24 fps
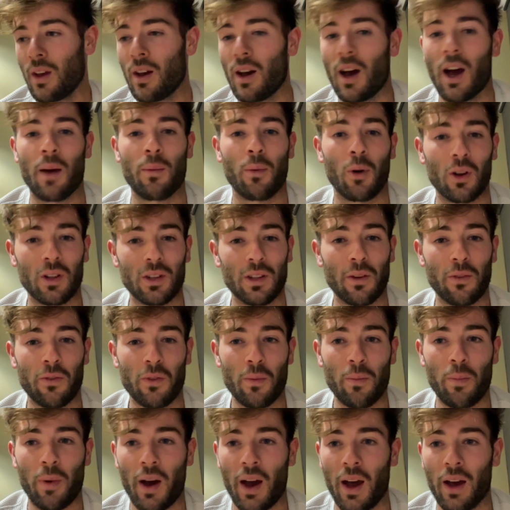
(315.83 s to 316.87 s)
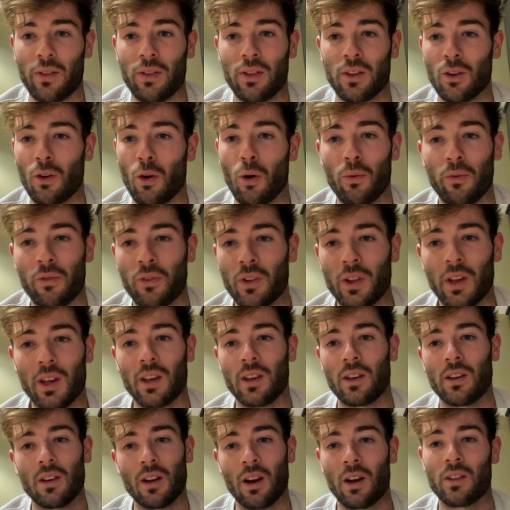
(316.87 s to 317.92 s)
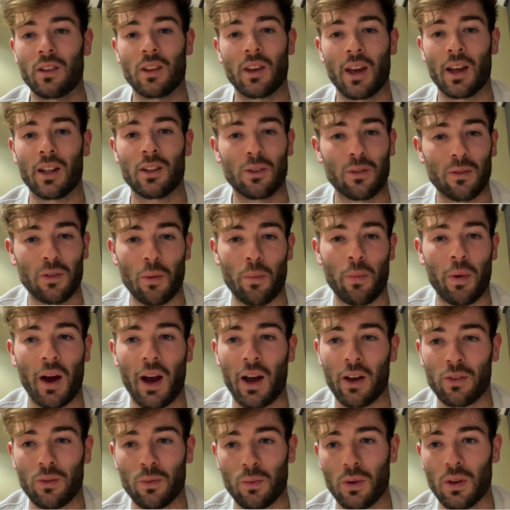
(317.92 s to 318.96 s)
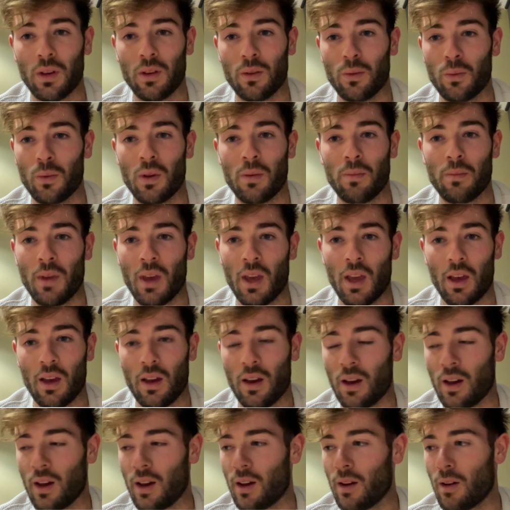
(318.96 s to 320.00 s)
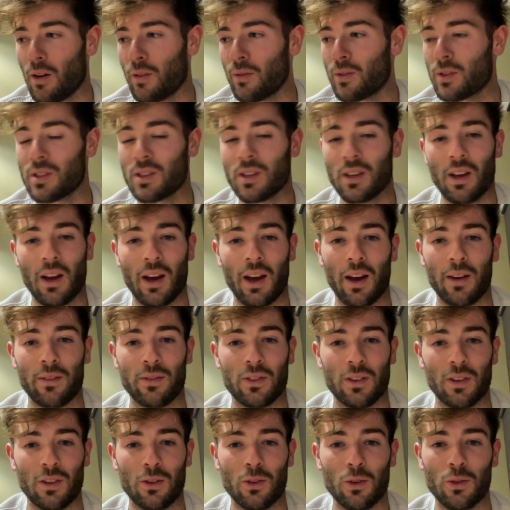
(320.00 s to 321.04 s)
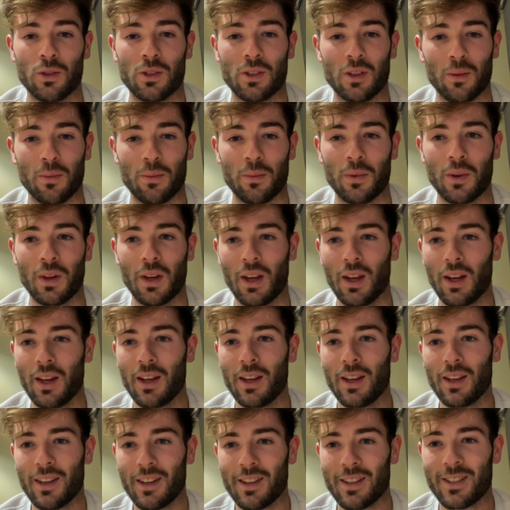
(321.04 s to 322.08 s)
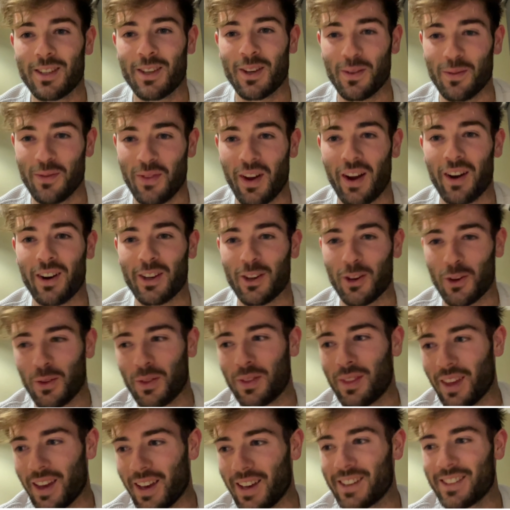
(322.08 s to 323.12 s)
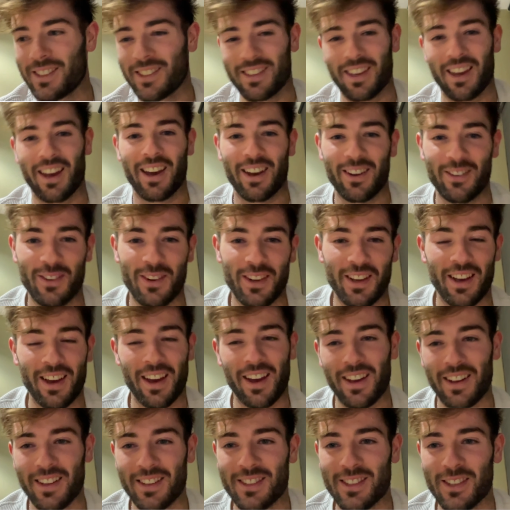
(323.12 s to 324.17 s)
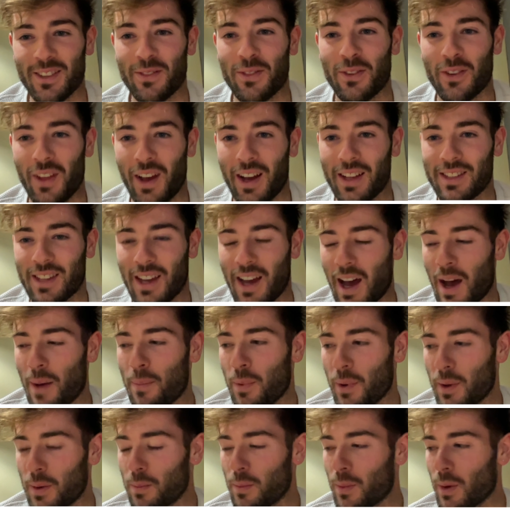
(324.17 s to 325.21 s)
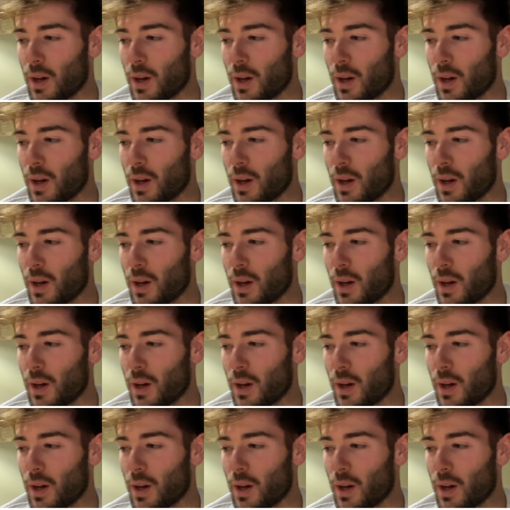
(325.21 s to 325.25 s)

I'm on a different path, and hopefully at the end of the path we meet. Obviously, I have to do some very good things for that to happen.